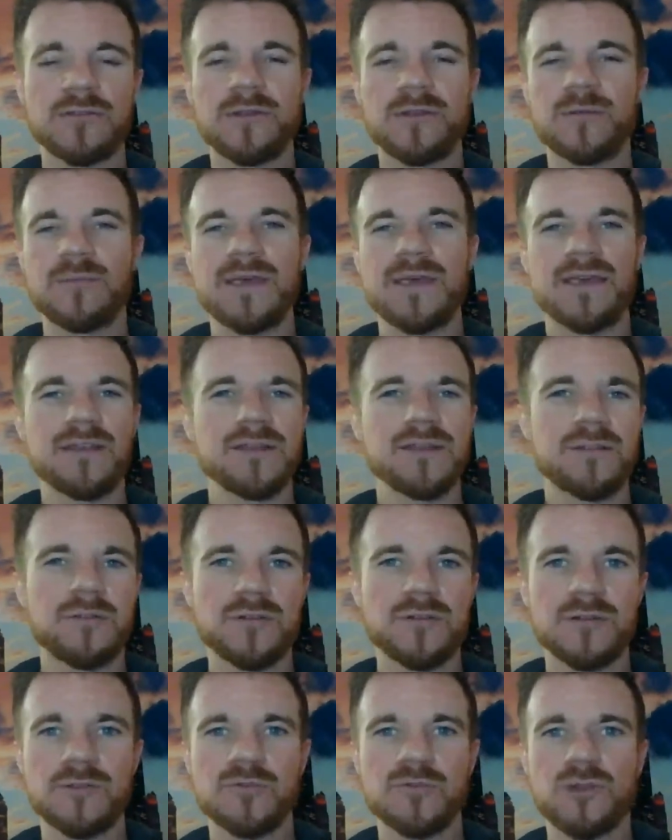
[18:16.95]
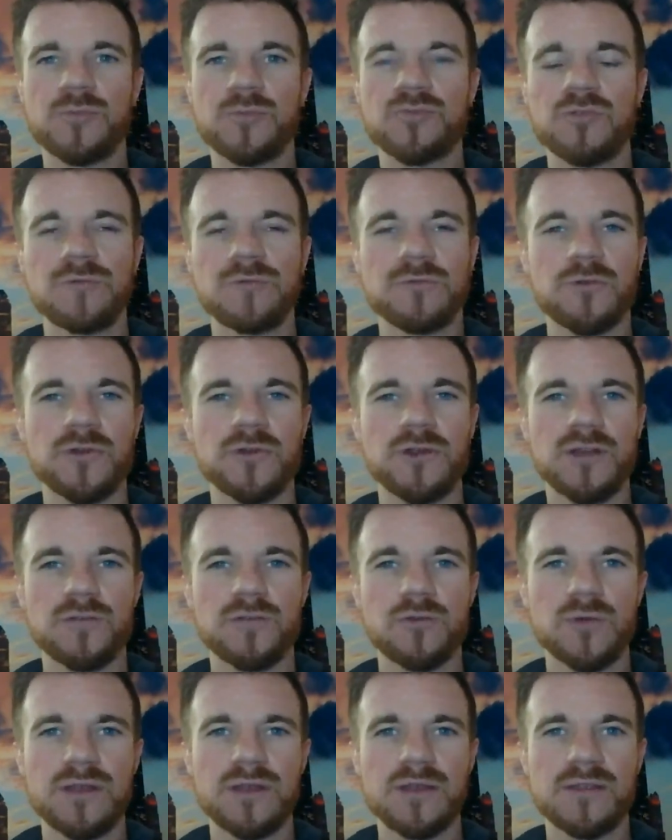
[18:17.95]
didn't make it into the description for
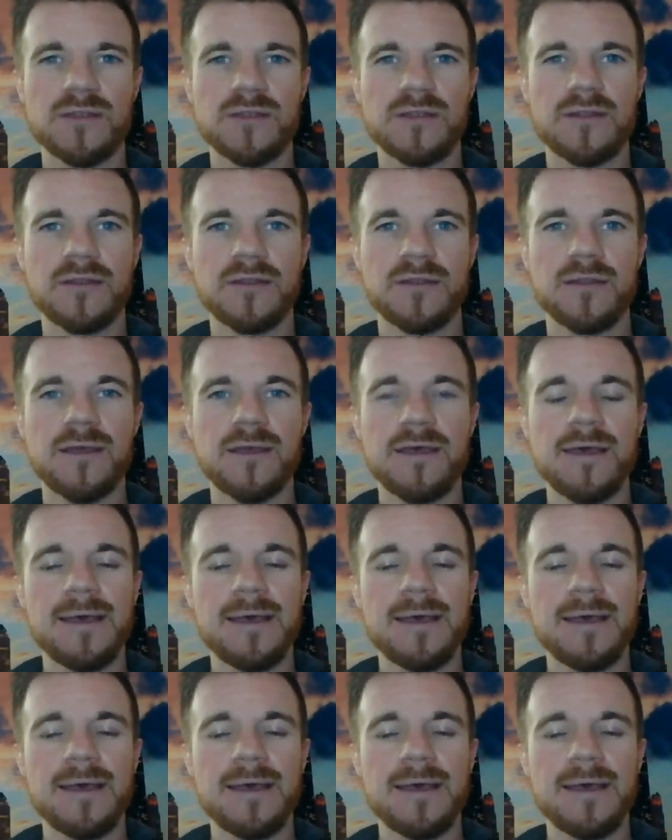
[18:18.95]
whatever reason.